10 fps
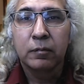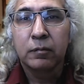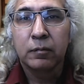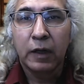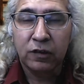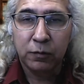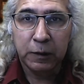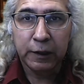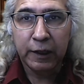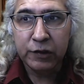
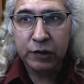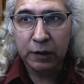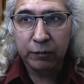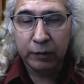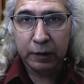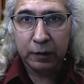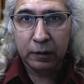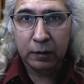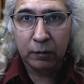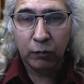explanation of it
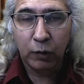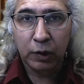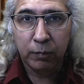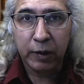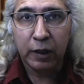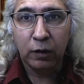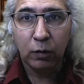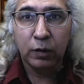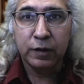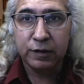would be a
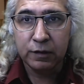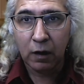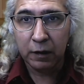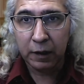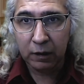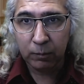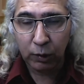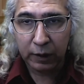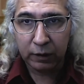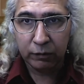good starting
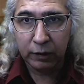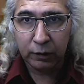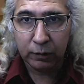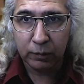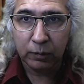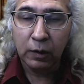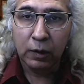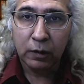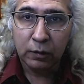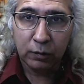point for you
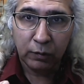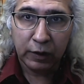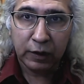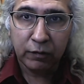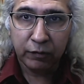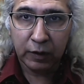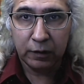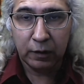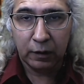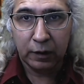to read
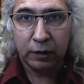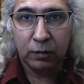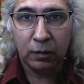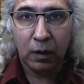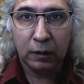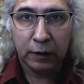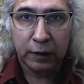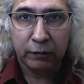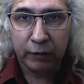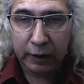further into
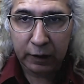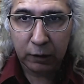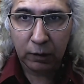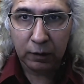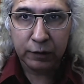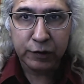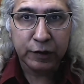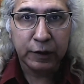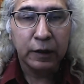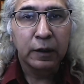cognitive
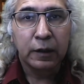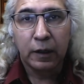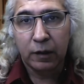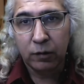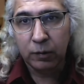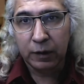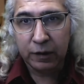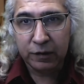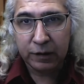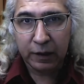narratology and to
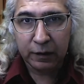understand it